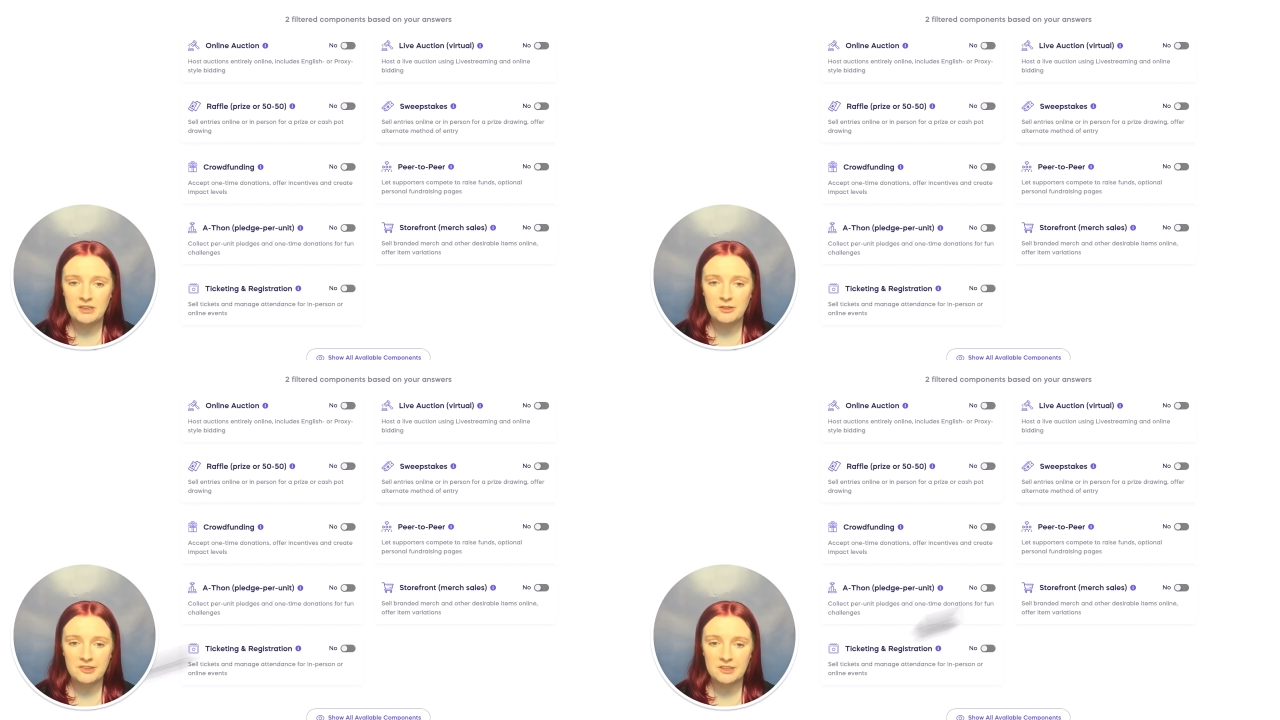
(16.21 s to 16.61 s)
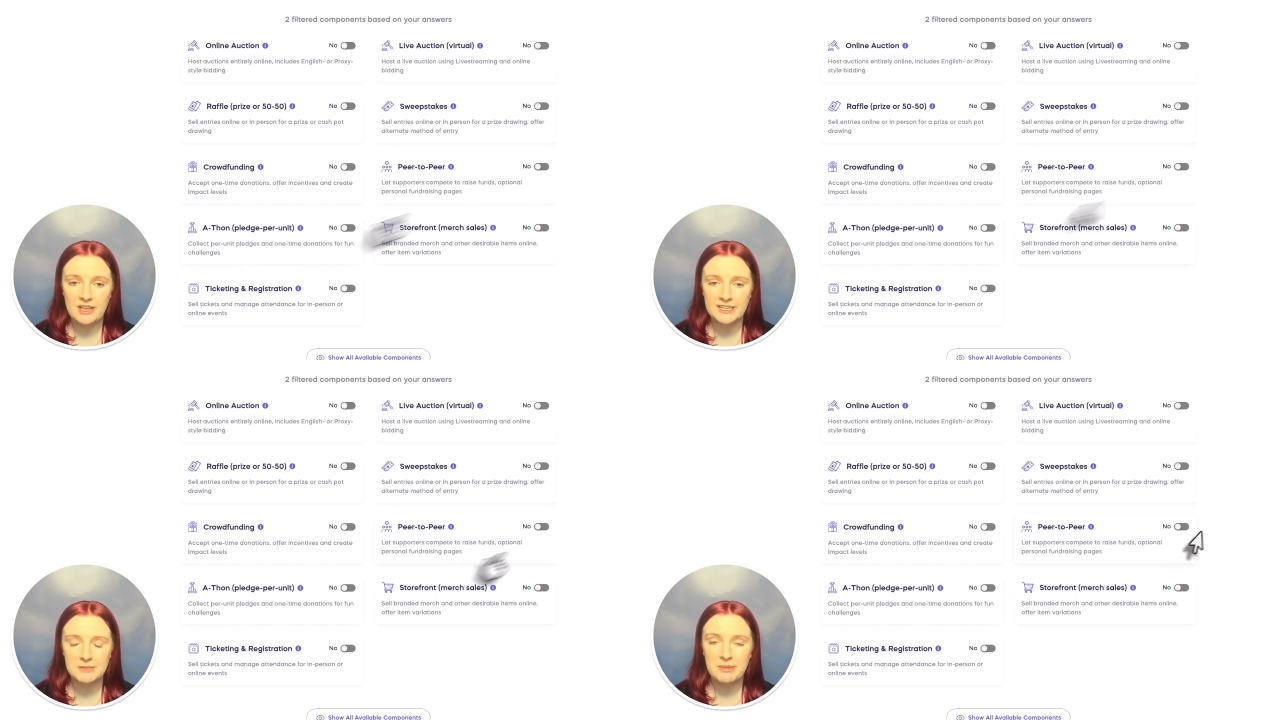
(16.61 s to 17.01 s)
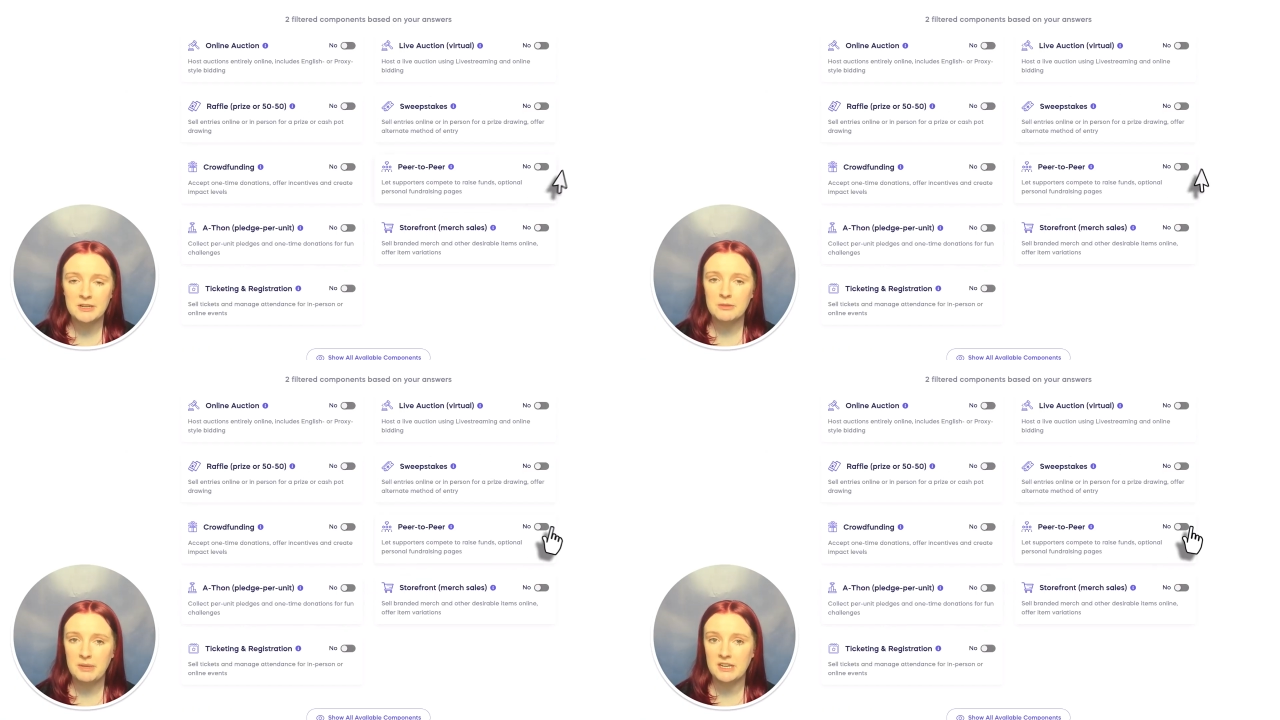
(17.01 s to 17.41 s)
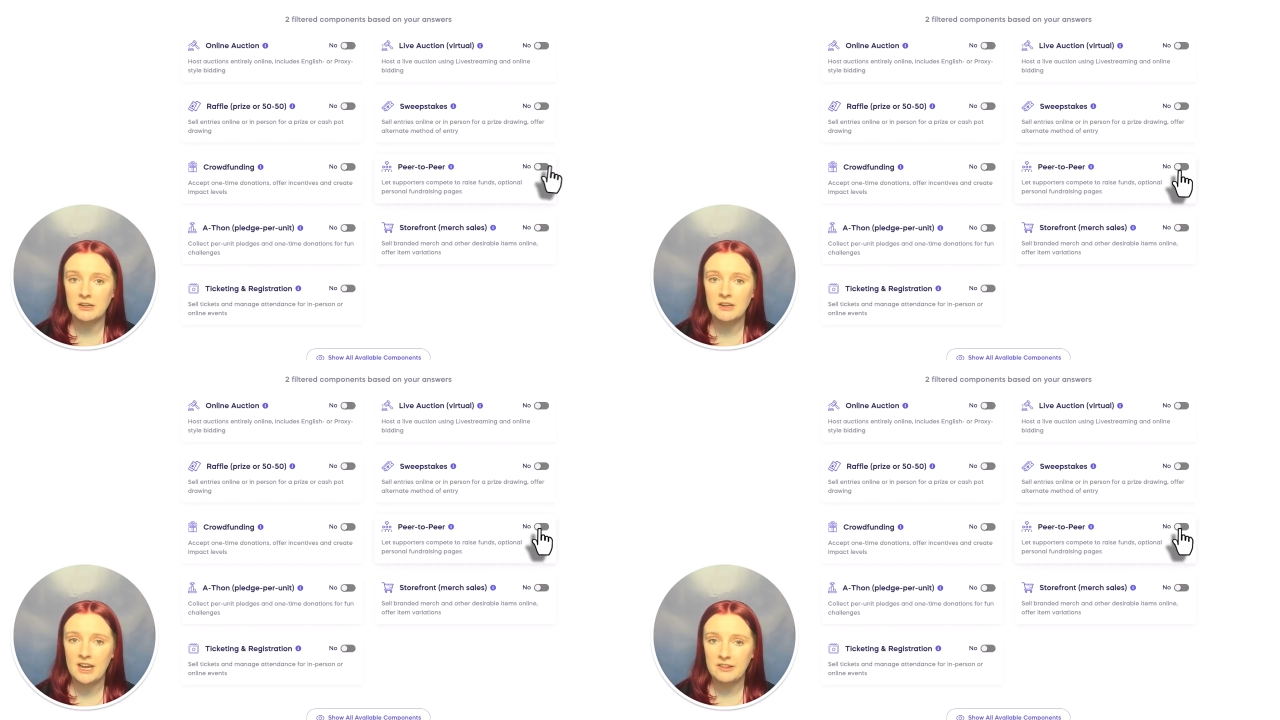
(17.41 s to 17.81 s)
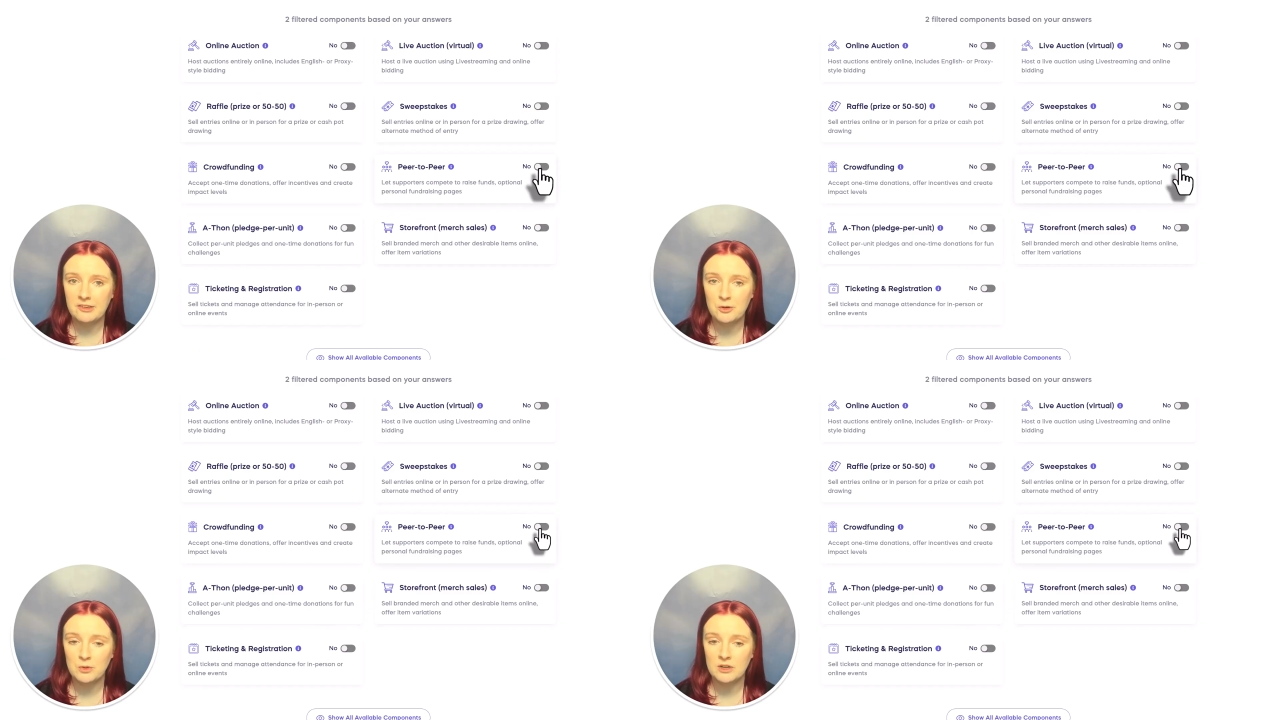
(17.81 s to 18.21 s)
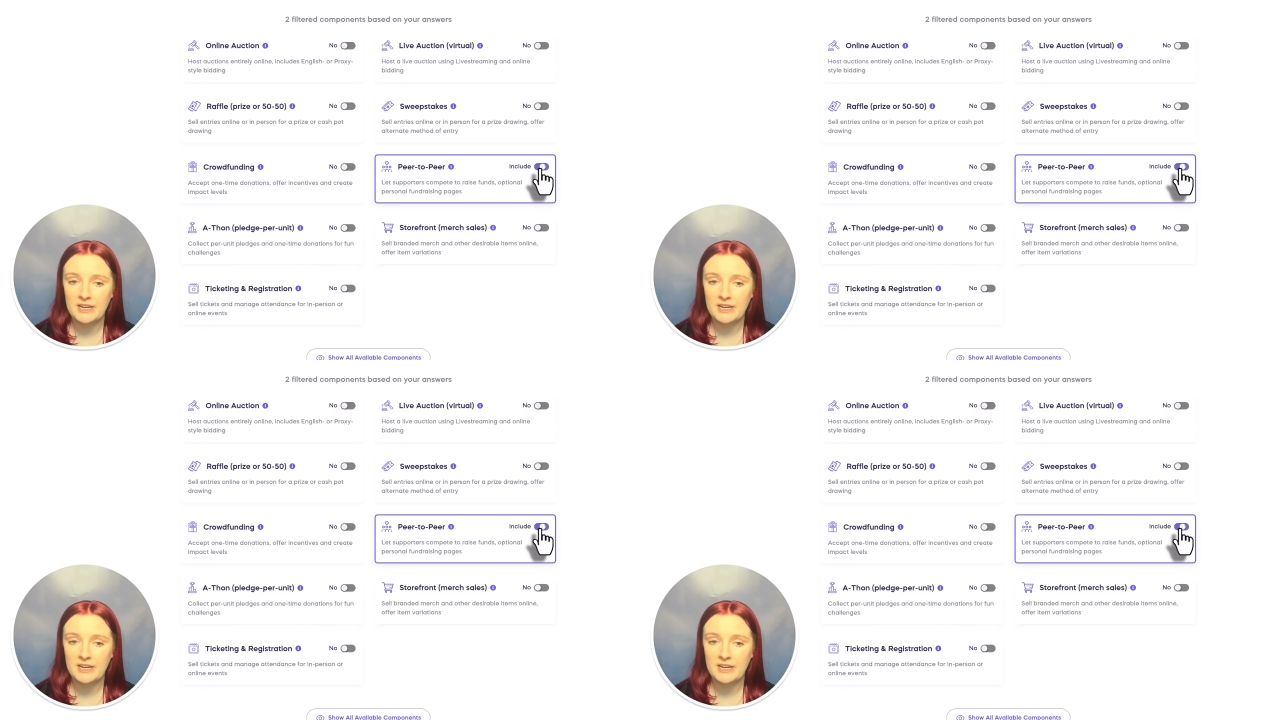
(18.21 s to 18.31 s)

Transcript: you'll select Peer-to-Peer as your